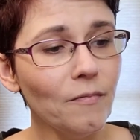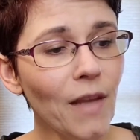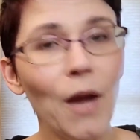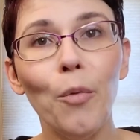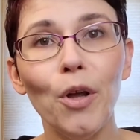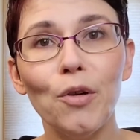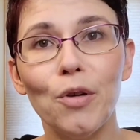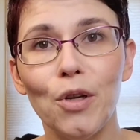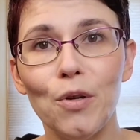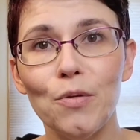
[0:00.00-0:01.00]
and what you
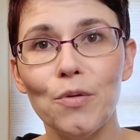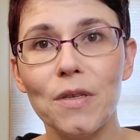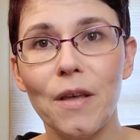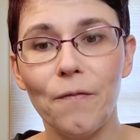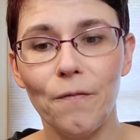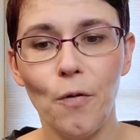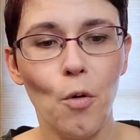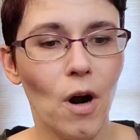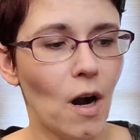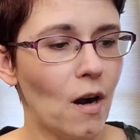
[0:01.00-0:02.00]
can use them
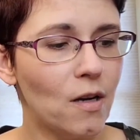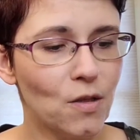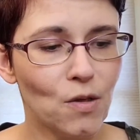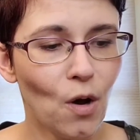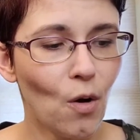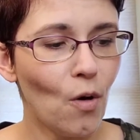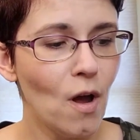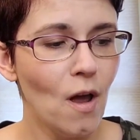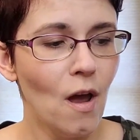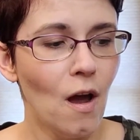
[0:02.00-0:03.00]
for. So
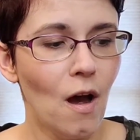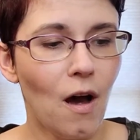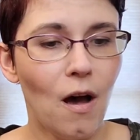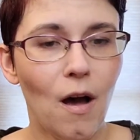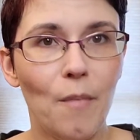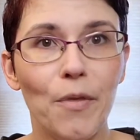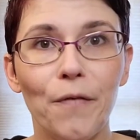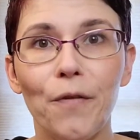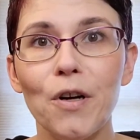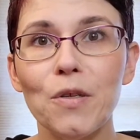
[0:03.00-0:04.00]

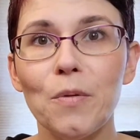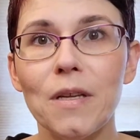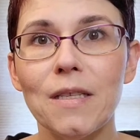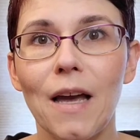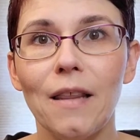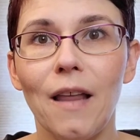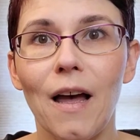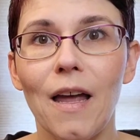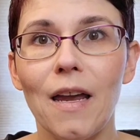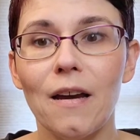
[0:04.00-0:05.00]
the first ones I
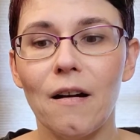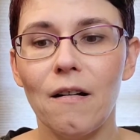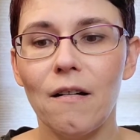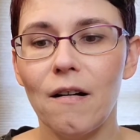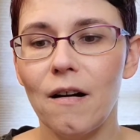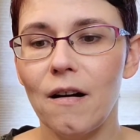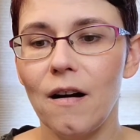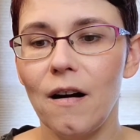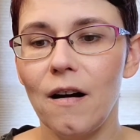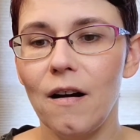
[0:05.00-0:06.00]
like
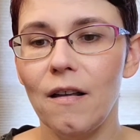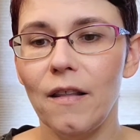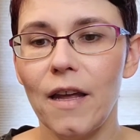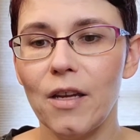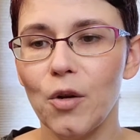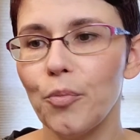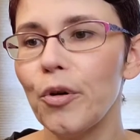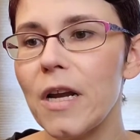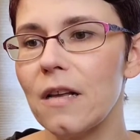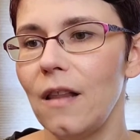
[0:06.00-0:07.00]
are like your
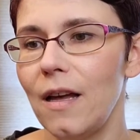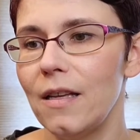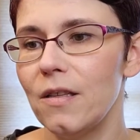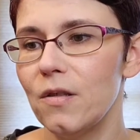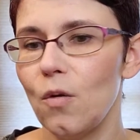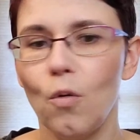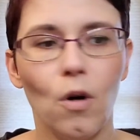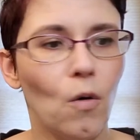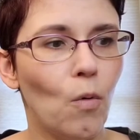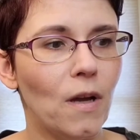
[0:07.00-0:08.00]
pre-cleanse
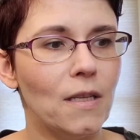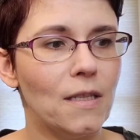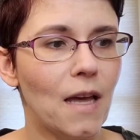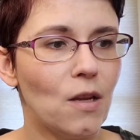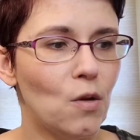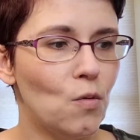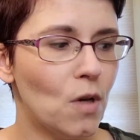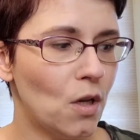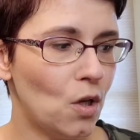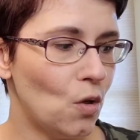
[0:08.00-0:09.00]
or ones that you
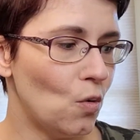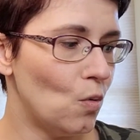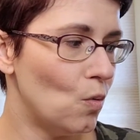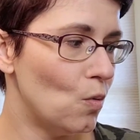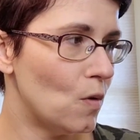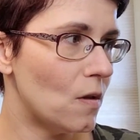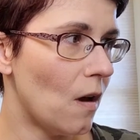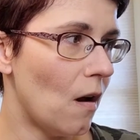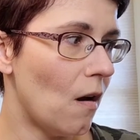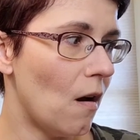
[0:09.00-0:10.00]
can use
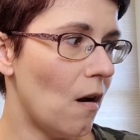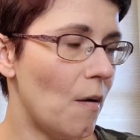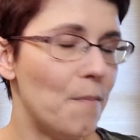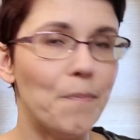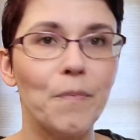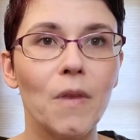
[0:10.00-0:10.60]
to